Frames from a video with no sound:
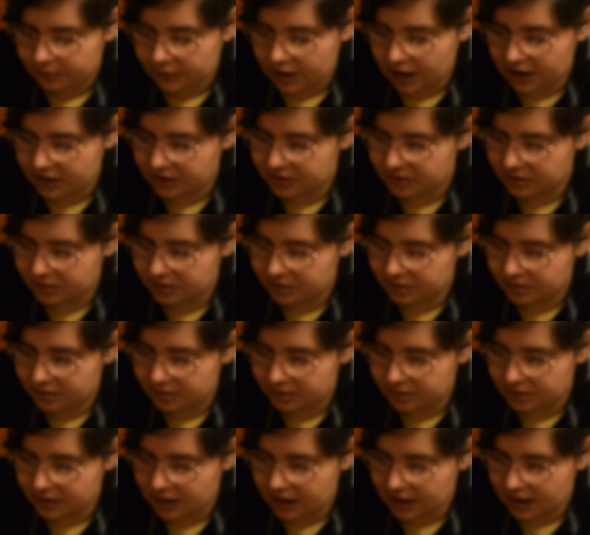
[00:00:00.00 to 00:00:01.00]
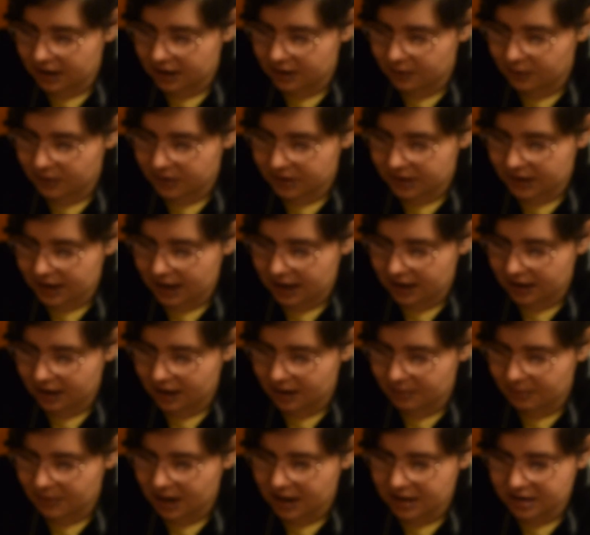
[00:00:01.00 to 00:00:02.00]
I think with that
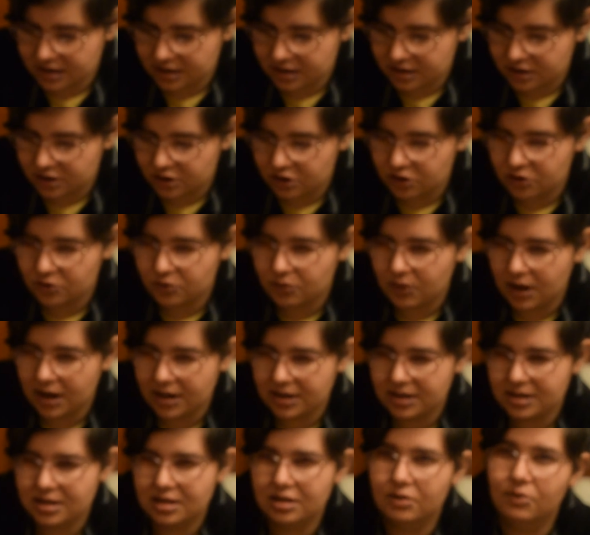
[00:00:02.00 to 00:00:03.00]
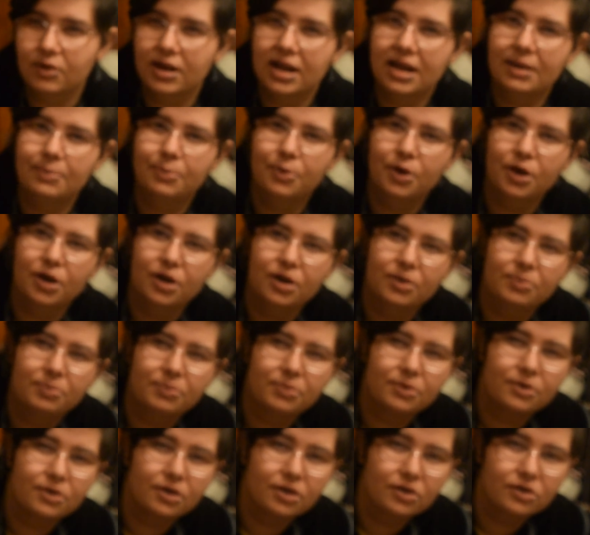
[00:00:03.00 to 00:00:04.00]
I might just do one square per
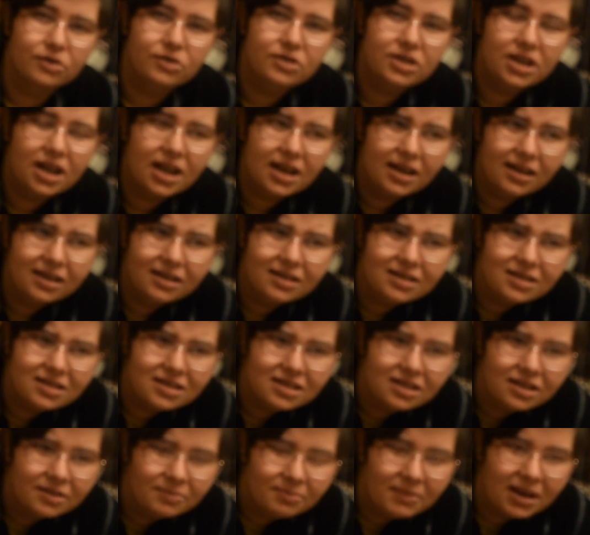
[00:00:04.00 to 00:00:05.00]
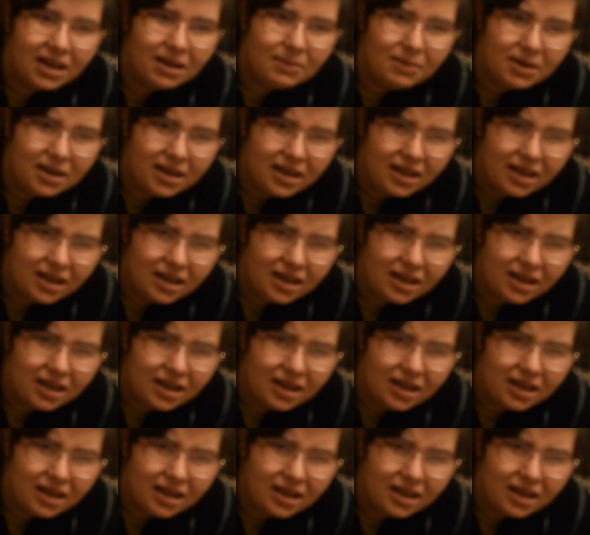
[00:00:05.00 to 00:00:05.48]
project, maybe?